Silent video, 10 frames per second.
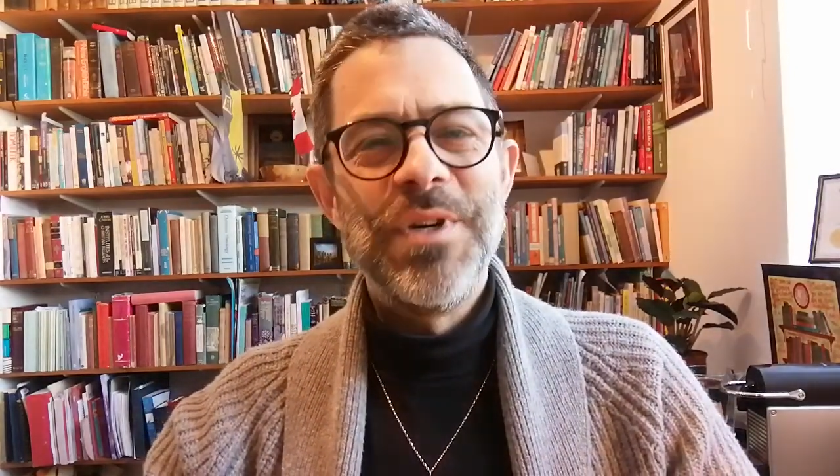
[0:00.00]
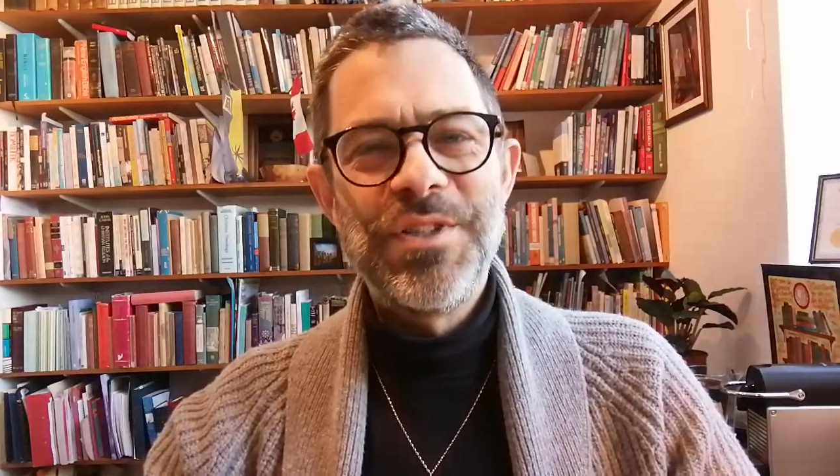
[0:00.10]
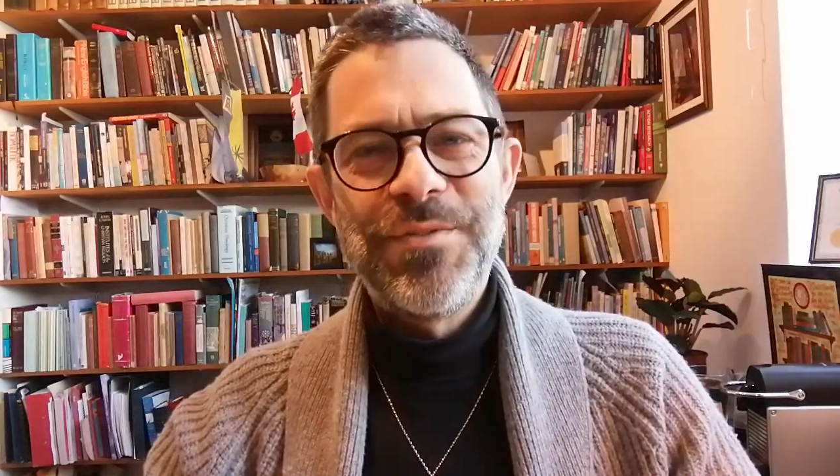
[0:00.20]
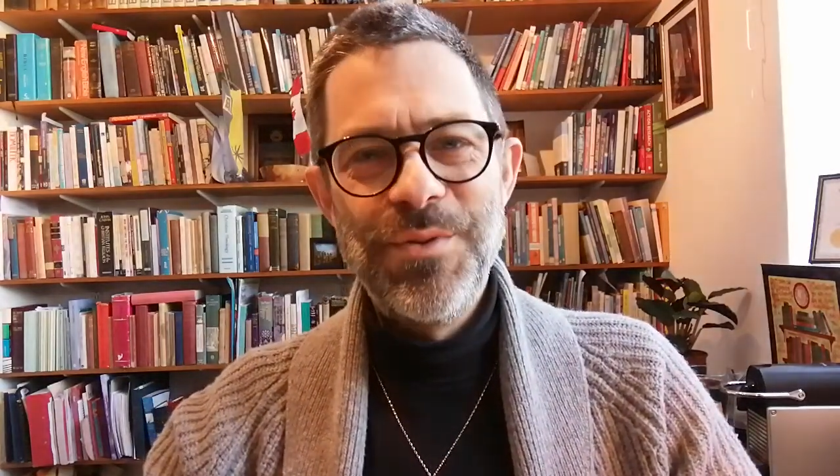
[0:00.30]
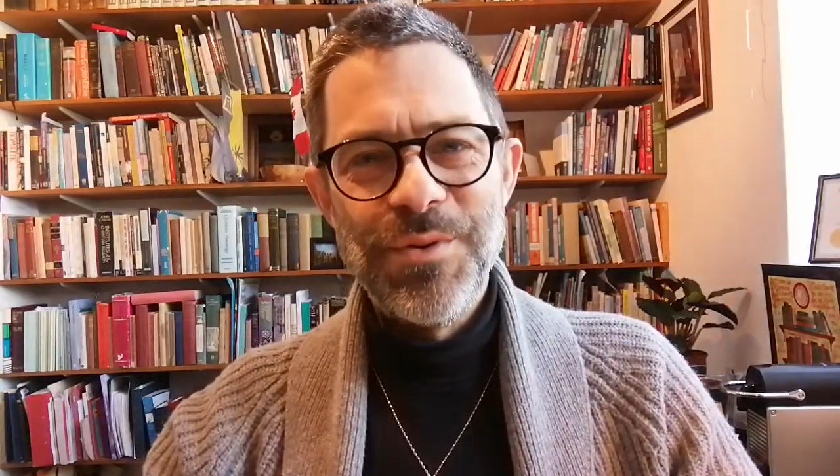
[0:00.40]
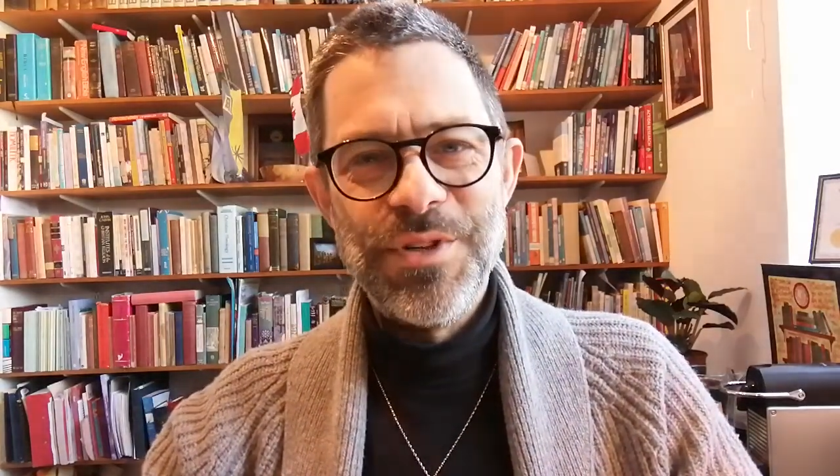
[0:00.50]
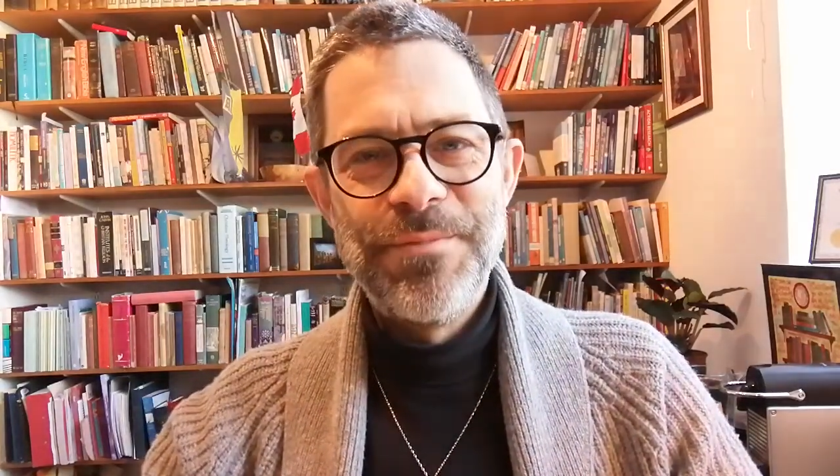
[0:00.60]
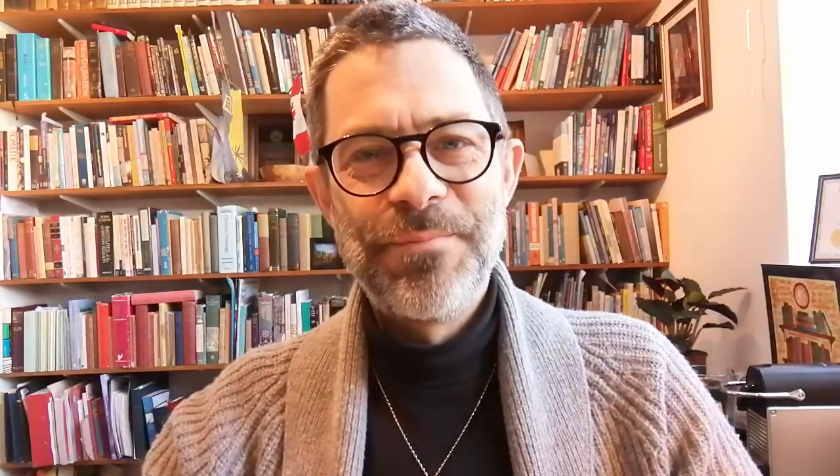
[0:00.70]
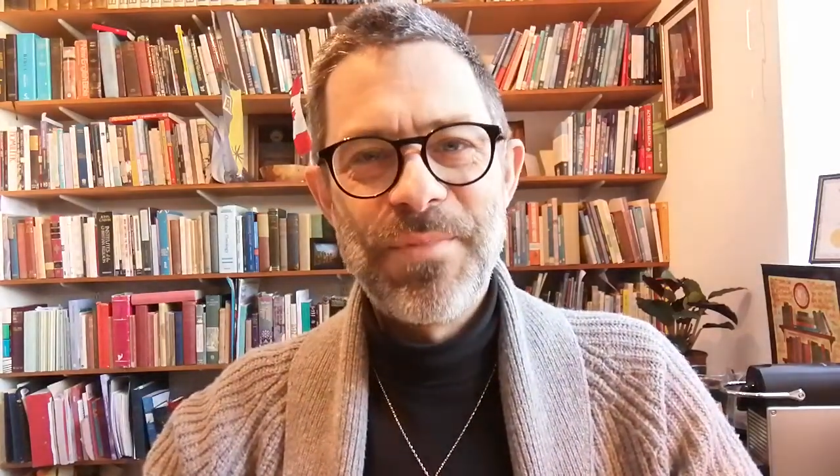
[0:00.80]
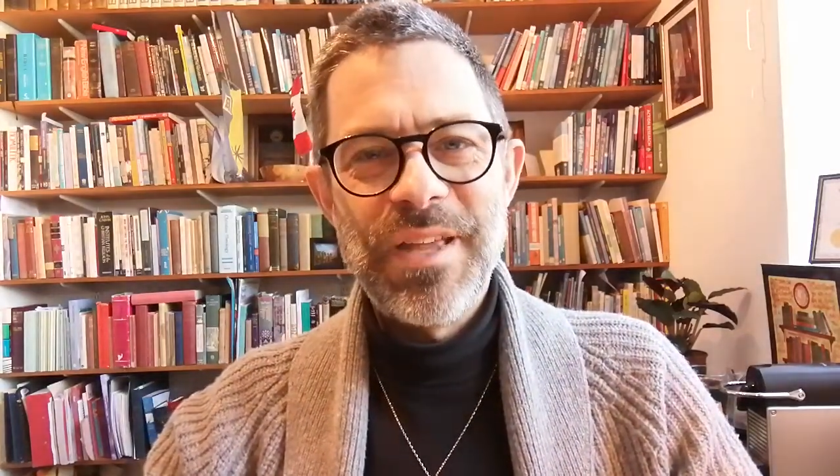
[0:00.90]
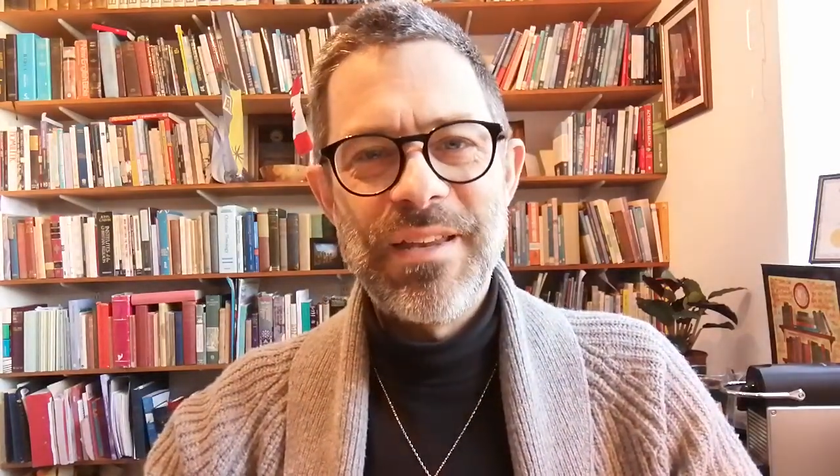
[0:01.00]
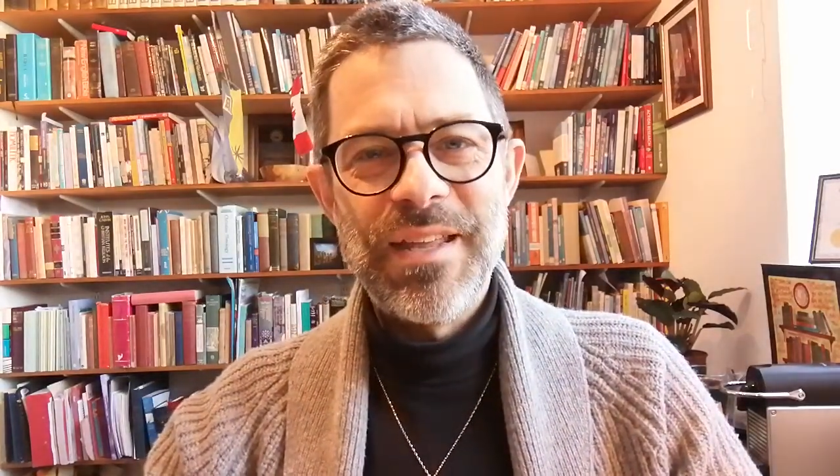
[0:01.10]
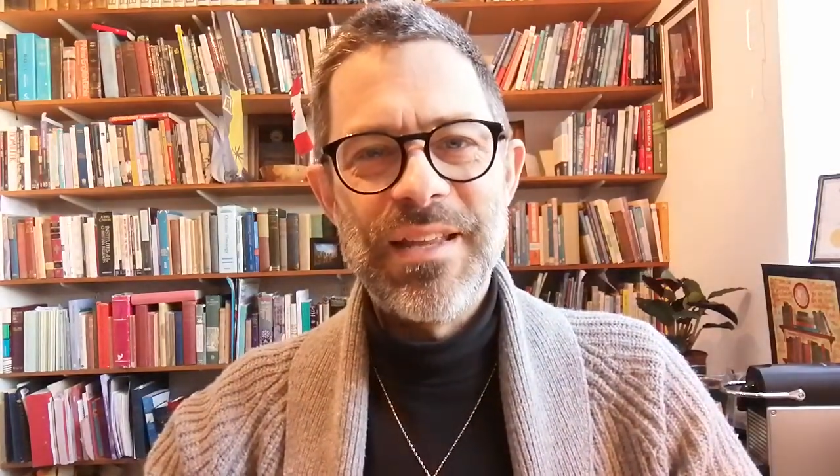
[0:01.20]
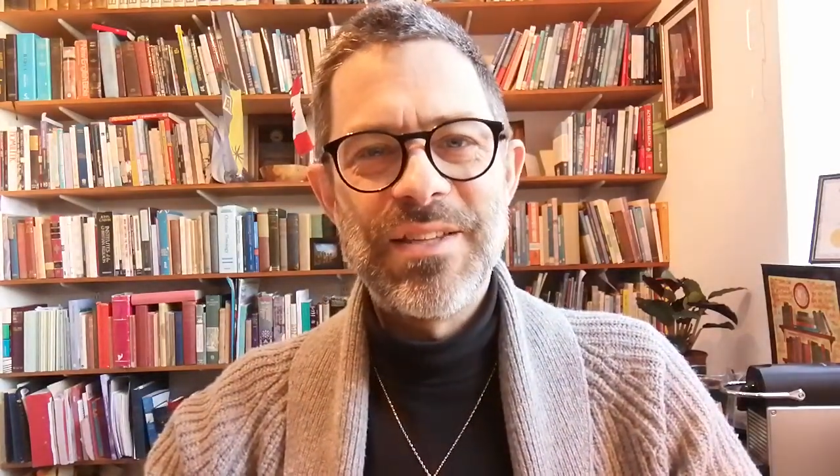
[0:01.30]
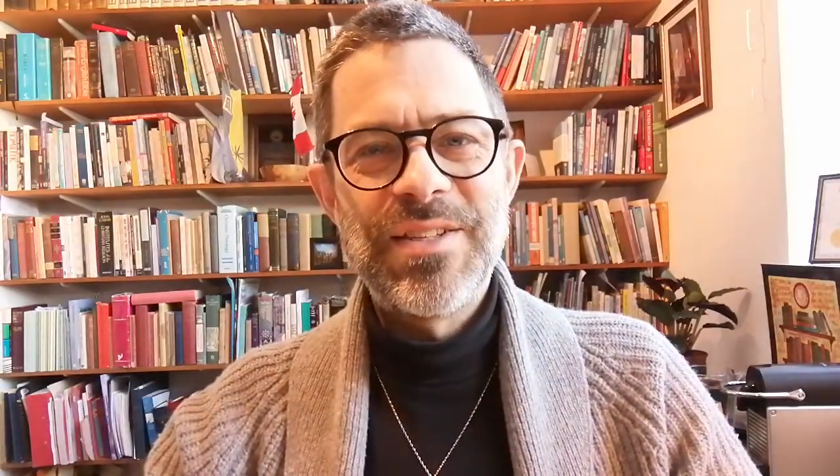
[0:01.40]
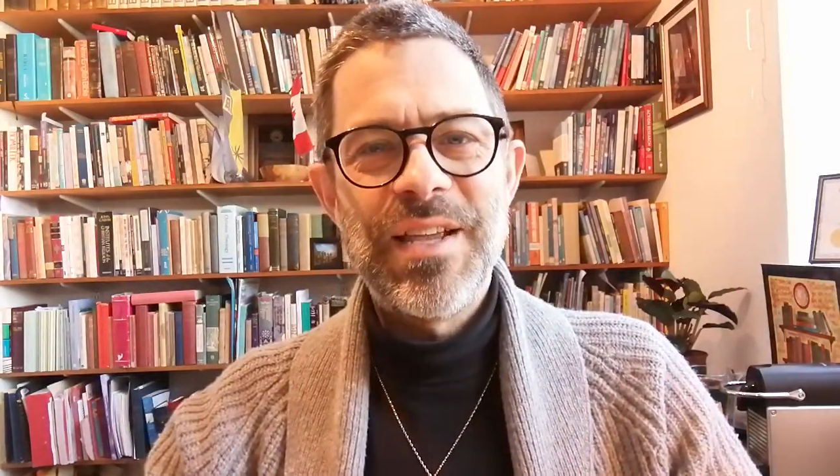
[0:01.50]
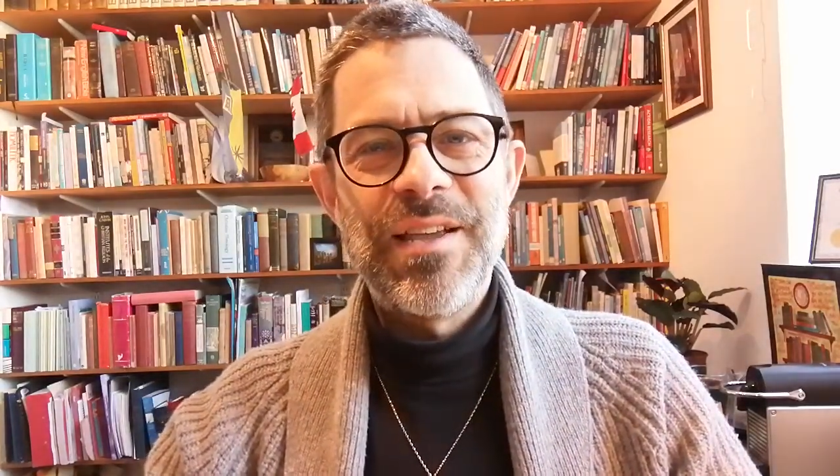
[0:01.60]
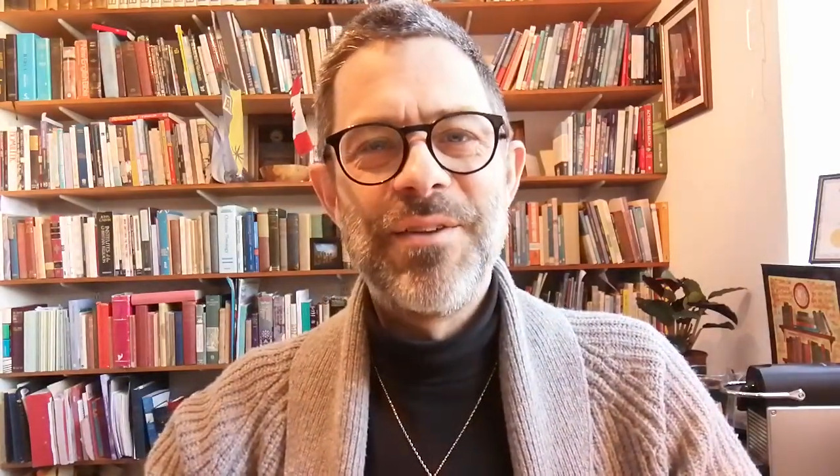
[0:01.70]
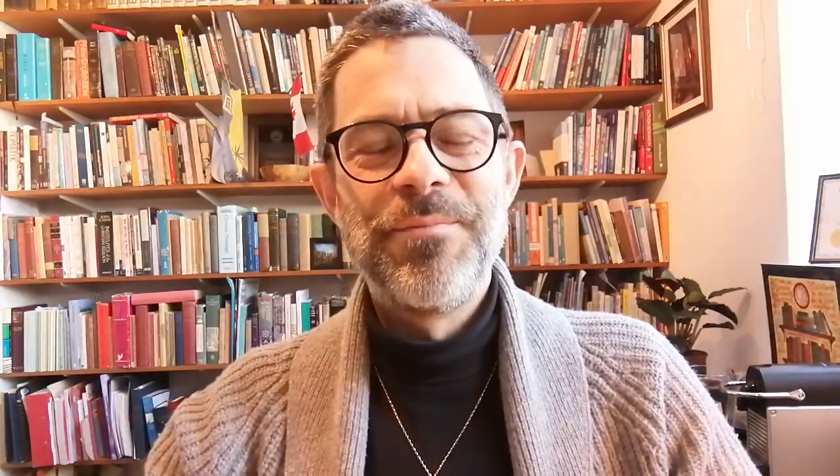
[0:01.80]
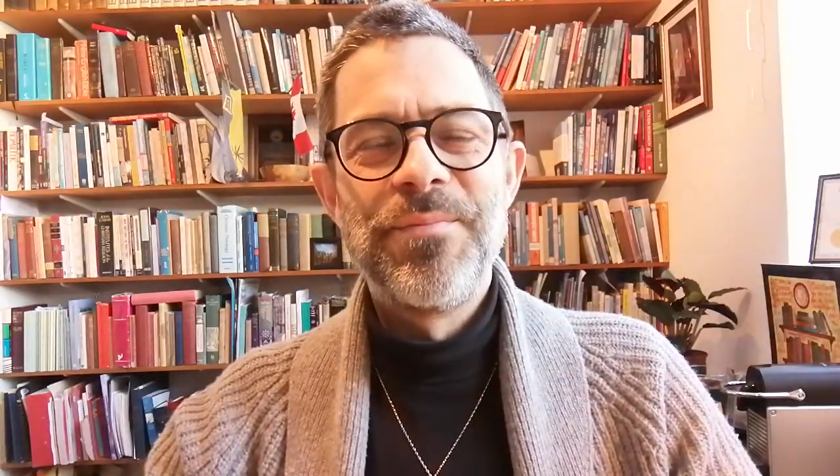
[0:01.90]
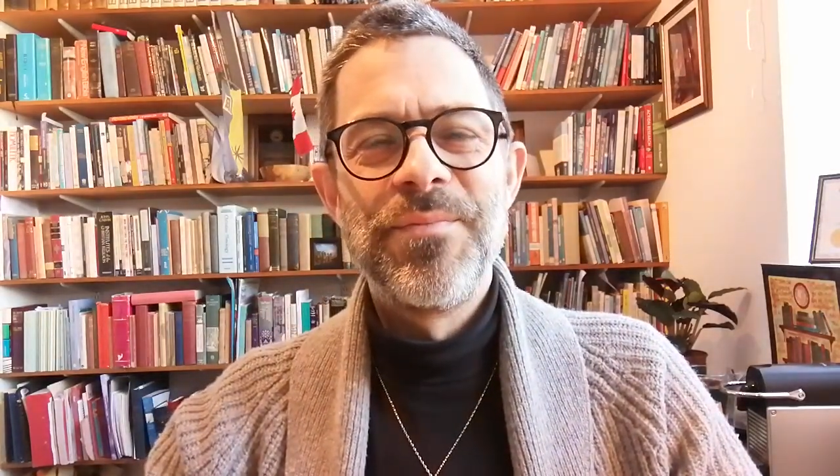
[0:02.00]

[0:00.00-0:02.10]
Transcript: much food and getting sick.